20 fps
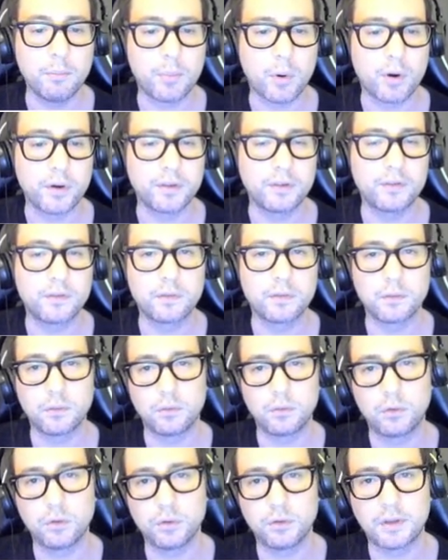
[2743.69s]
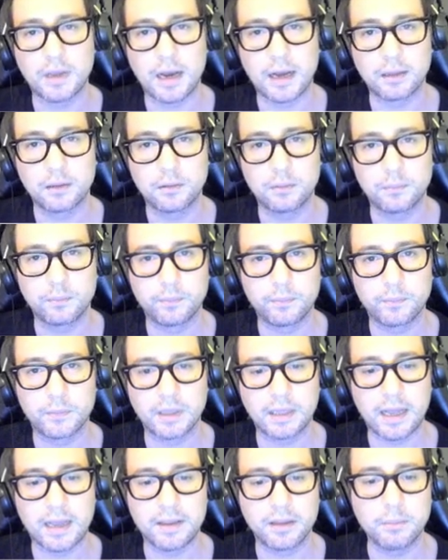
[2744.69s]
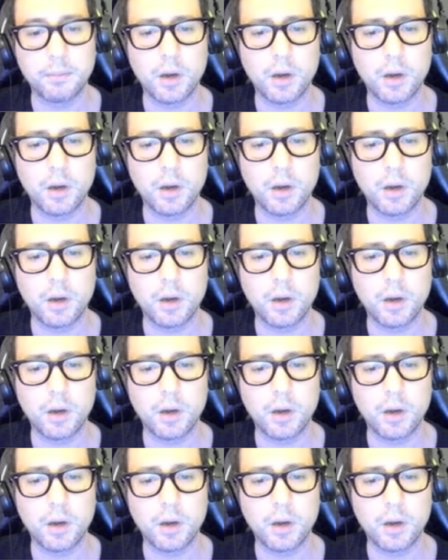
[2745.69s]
points to that client.